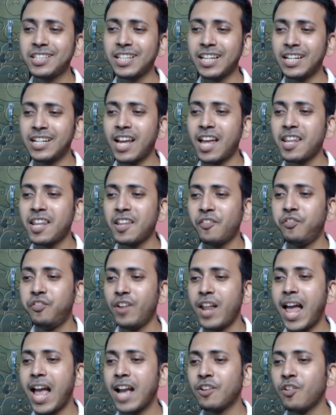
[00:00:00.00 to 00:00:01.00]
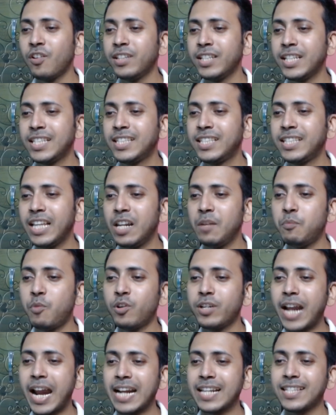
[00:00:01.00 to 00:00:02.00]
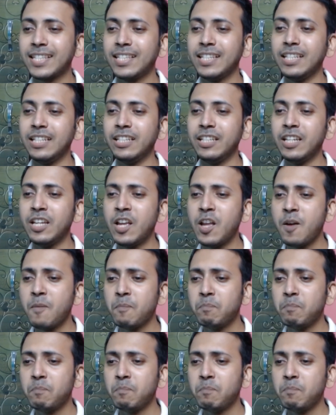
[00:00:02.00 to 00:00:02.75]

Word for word: just another flag on this sailboat at sea.